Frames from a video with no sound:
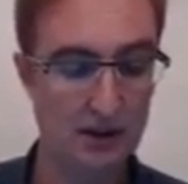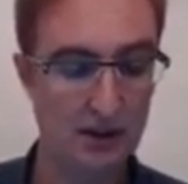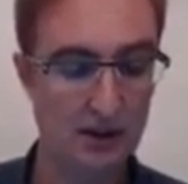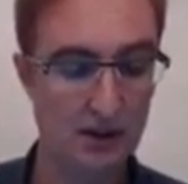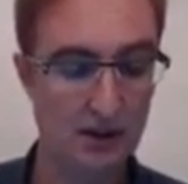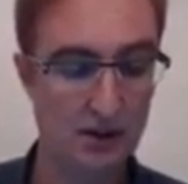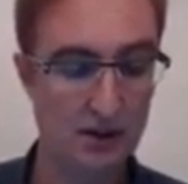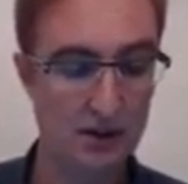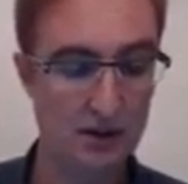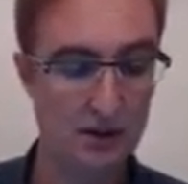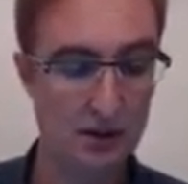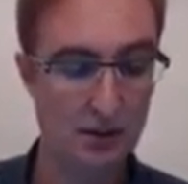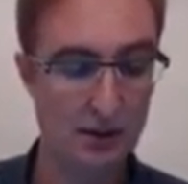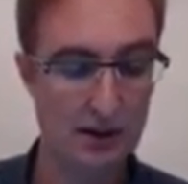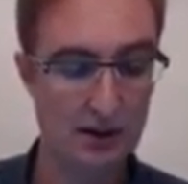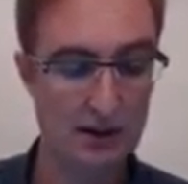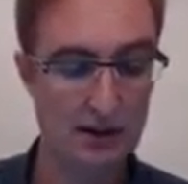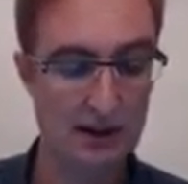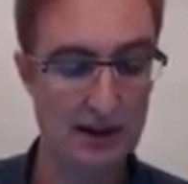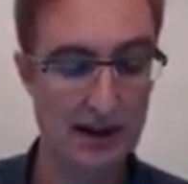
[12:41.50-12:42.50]
There's also
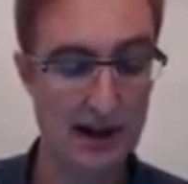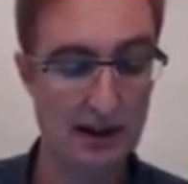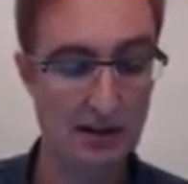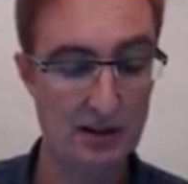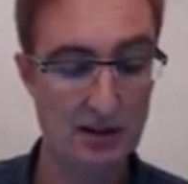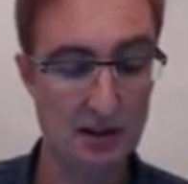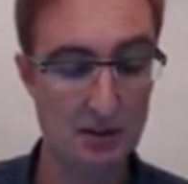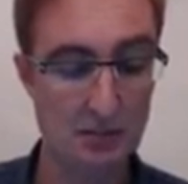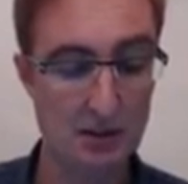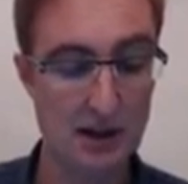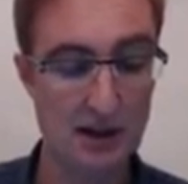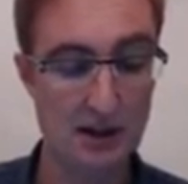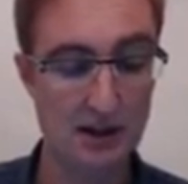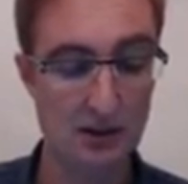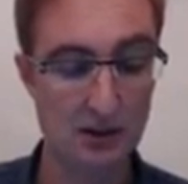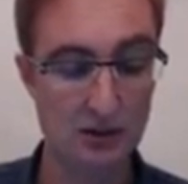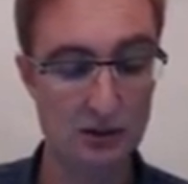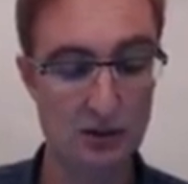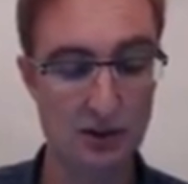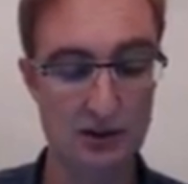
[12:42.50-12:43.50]
actually carrying the media
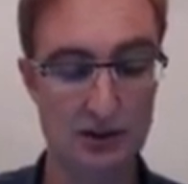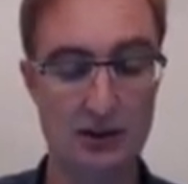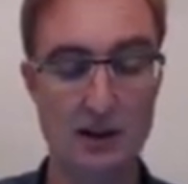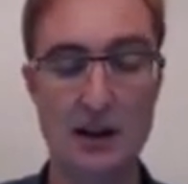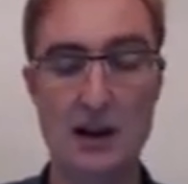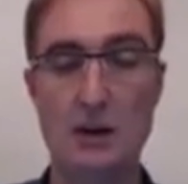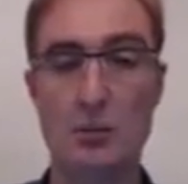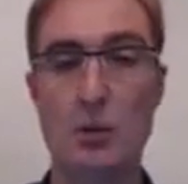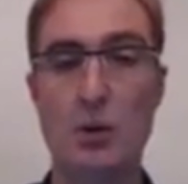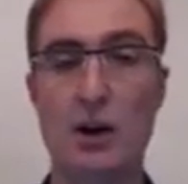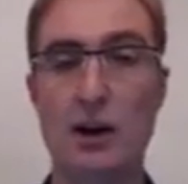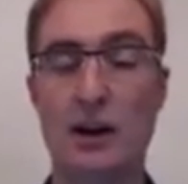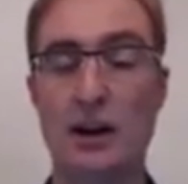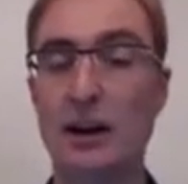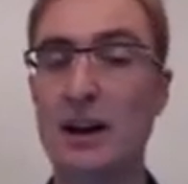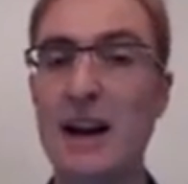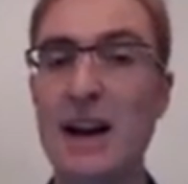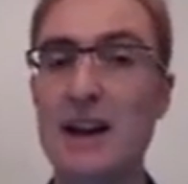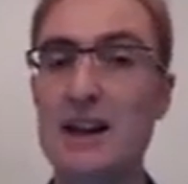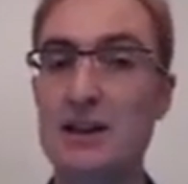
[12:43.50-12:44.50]
across the network.
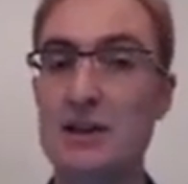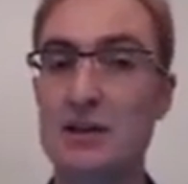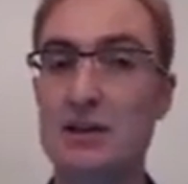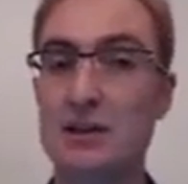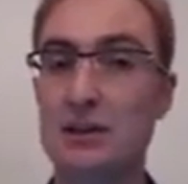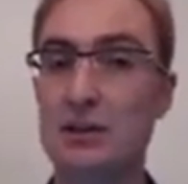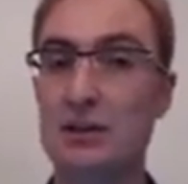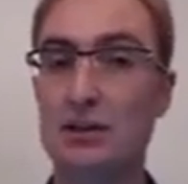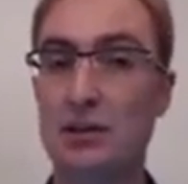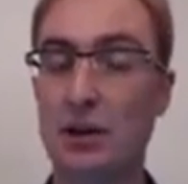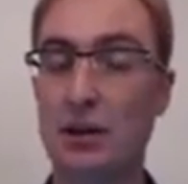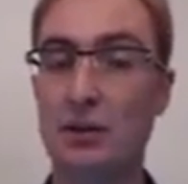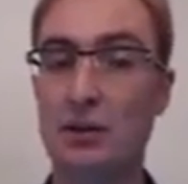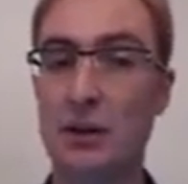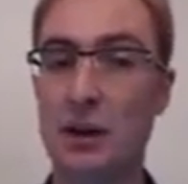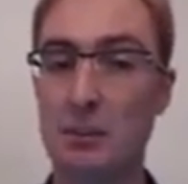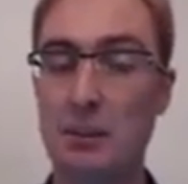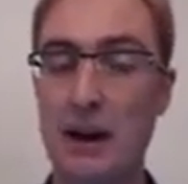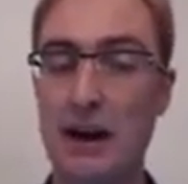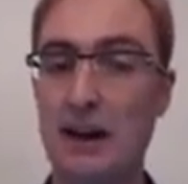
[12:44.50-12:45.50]
It has to go in
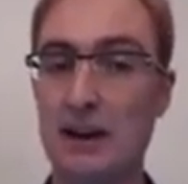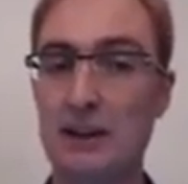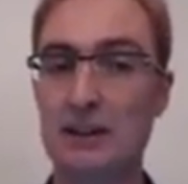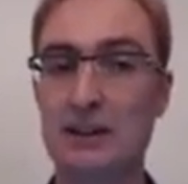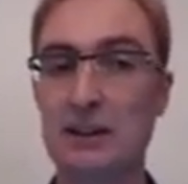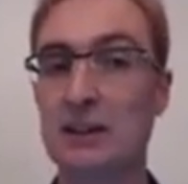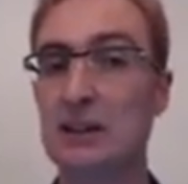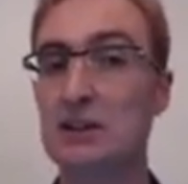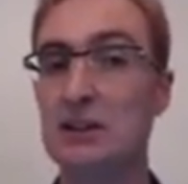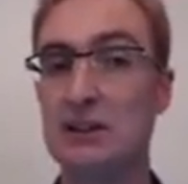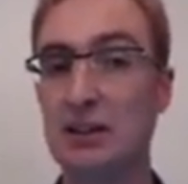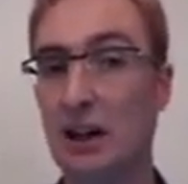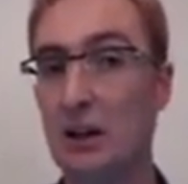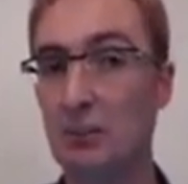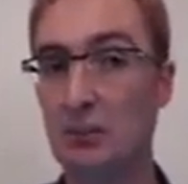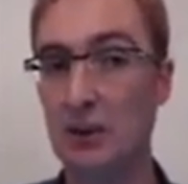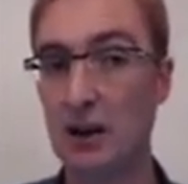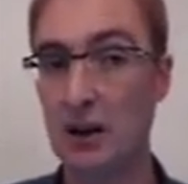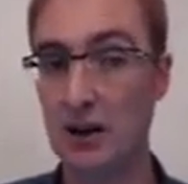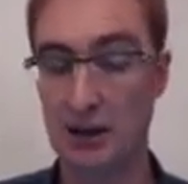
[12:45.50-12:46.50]
the packets in
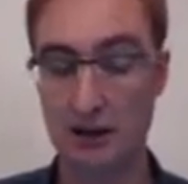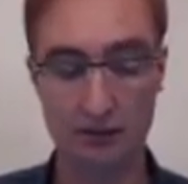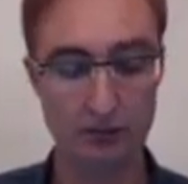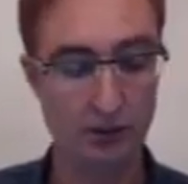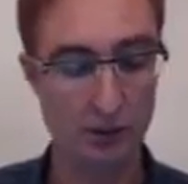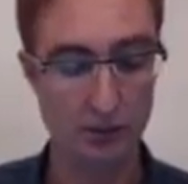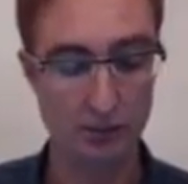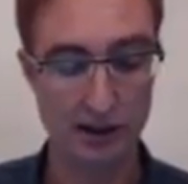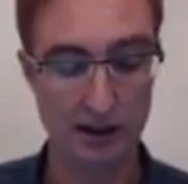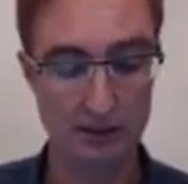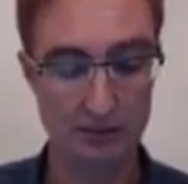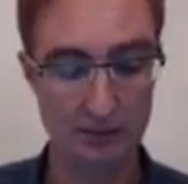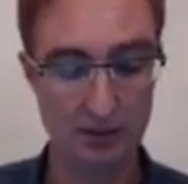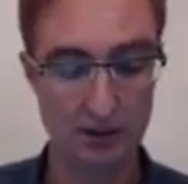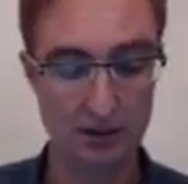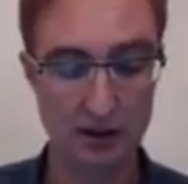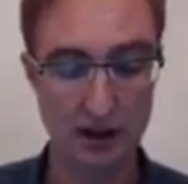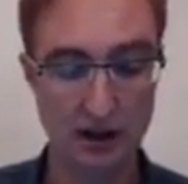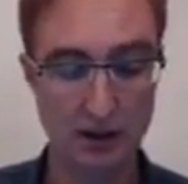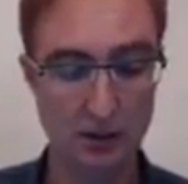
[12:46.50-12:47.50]
some kind of format.
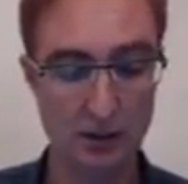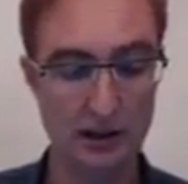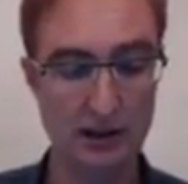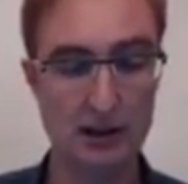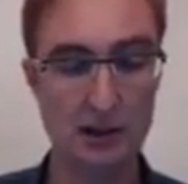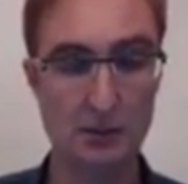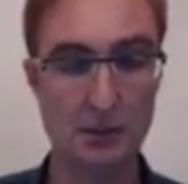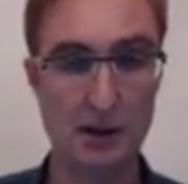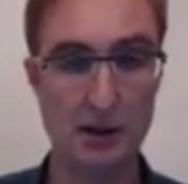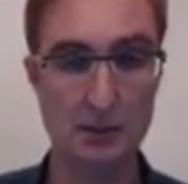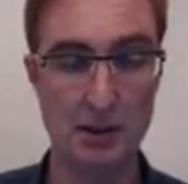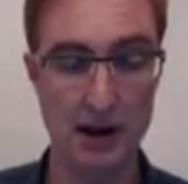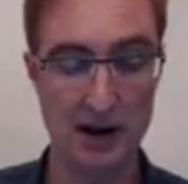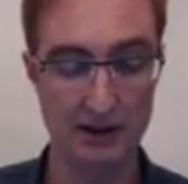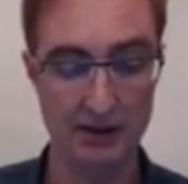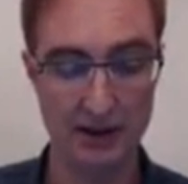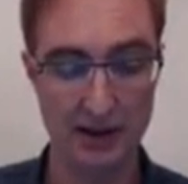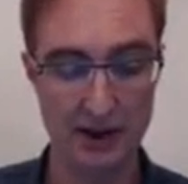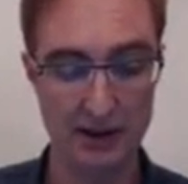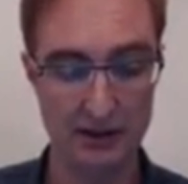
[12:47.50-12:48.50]
I'll tell you a little bit
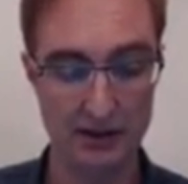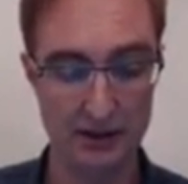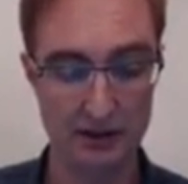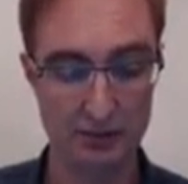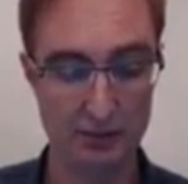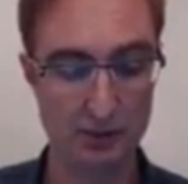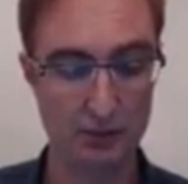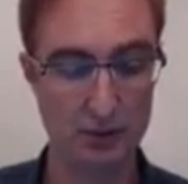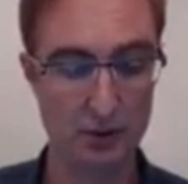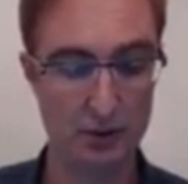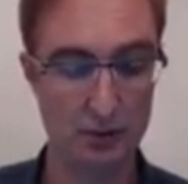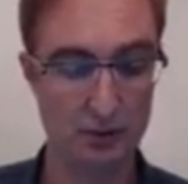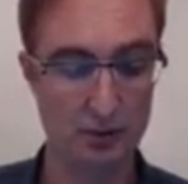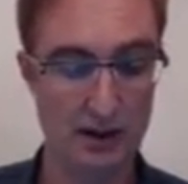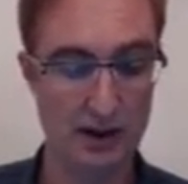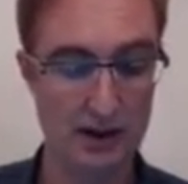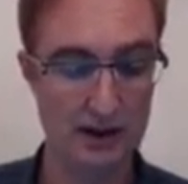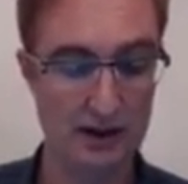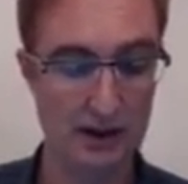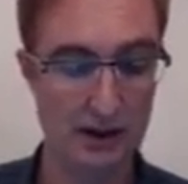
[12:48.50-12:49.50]
about that as we work with
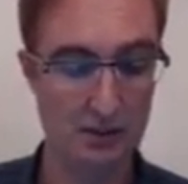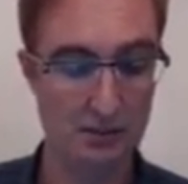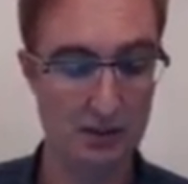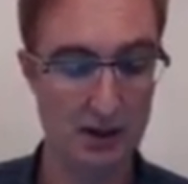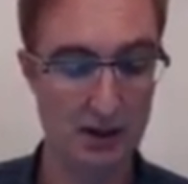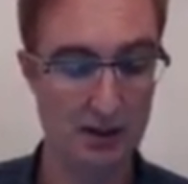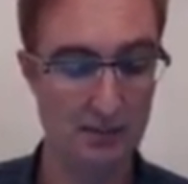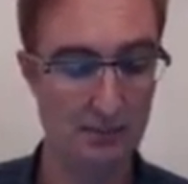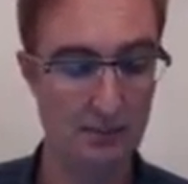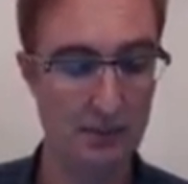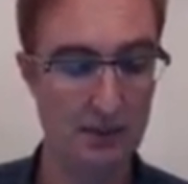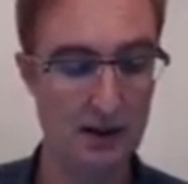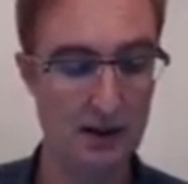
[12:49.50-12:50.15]
RTP.